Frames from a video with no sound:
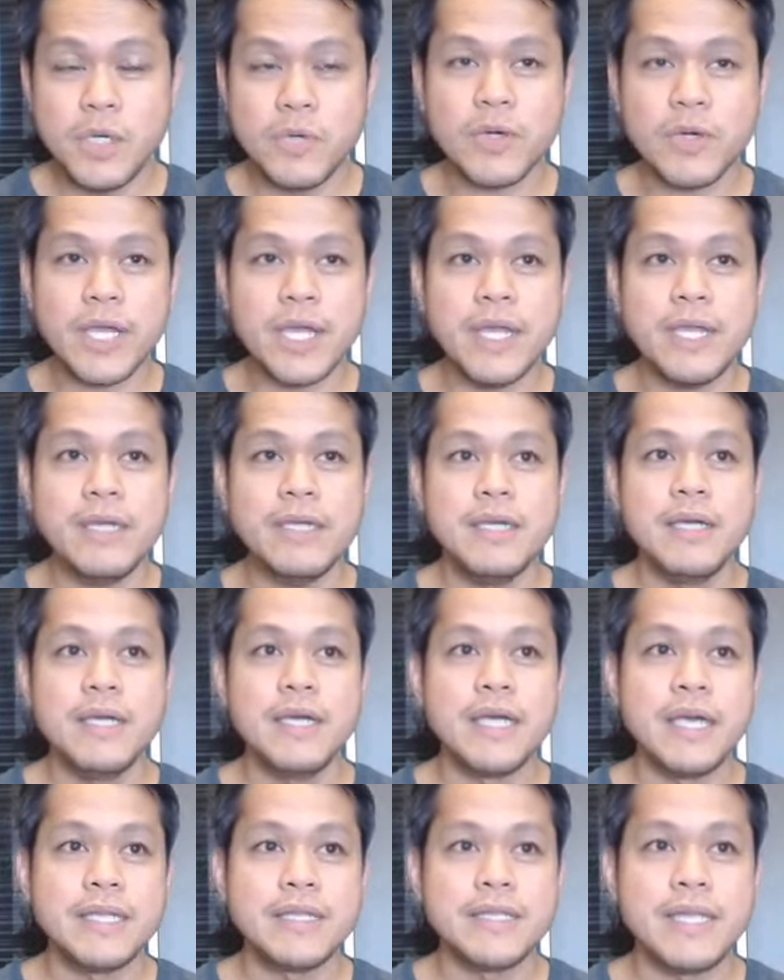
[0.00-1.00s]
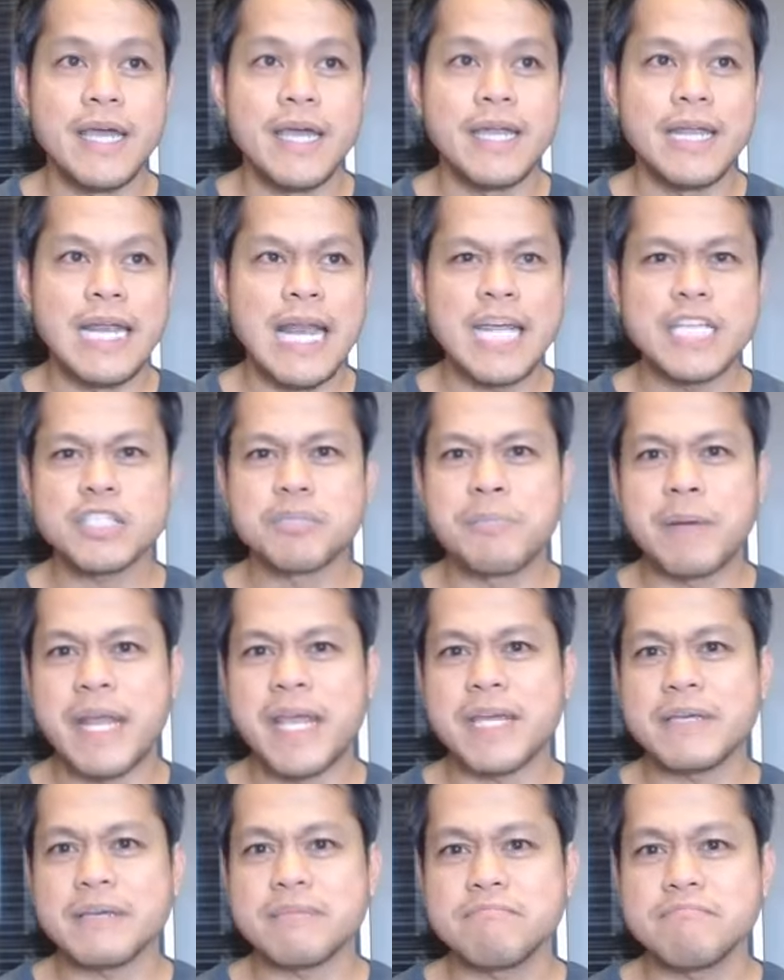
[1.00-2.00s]
Okay? And then lunch
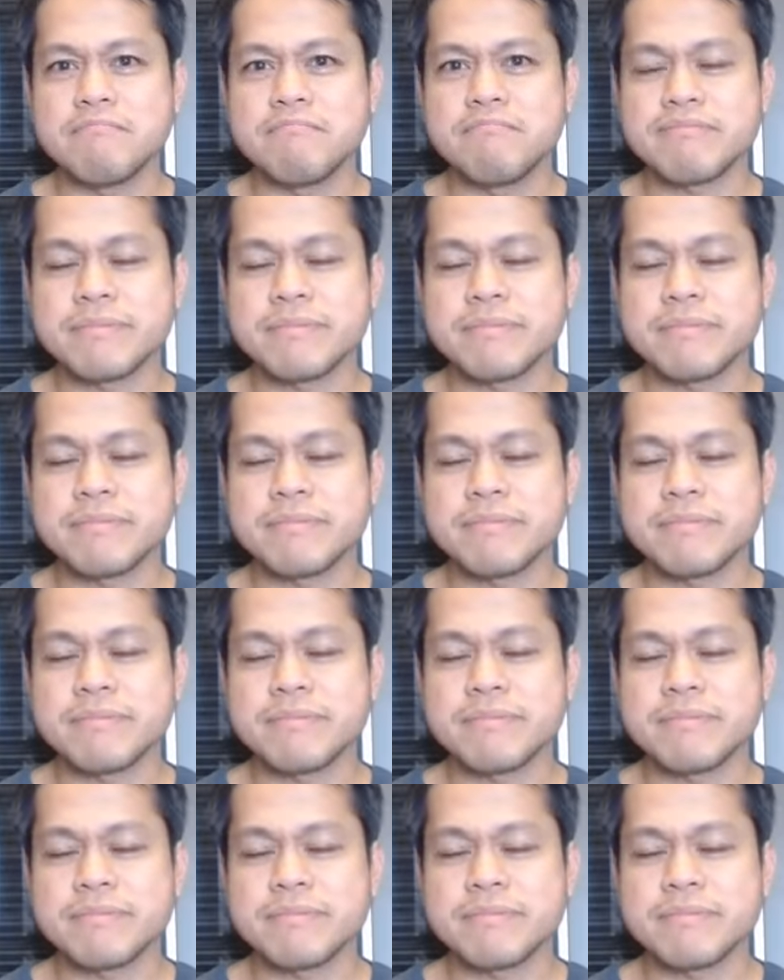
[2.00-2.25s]
break,